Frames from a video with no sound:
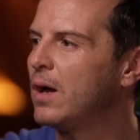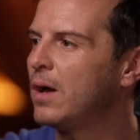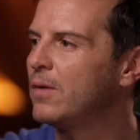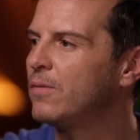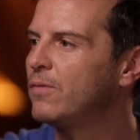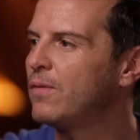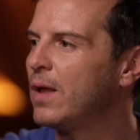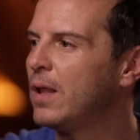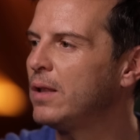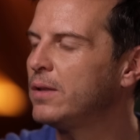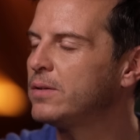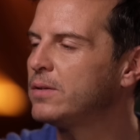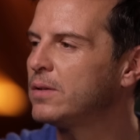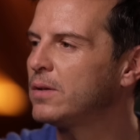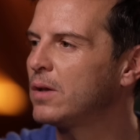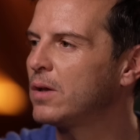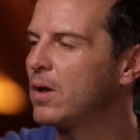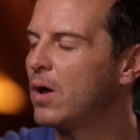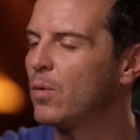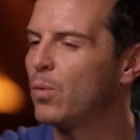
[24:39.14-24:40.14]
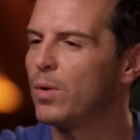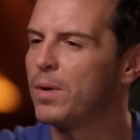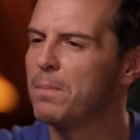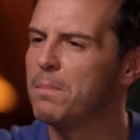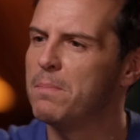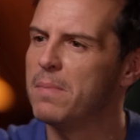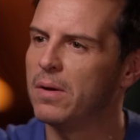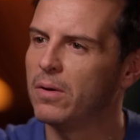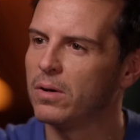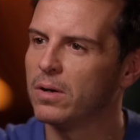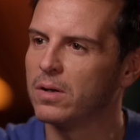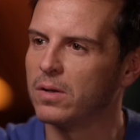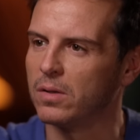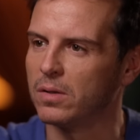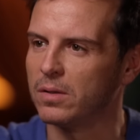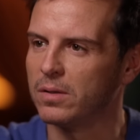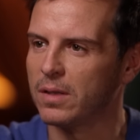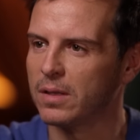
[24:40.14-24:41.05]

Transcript: I felt, God, what a miracle.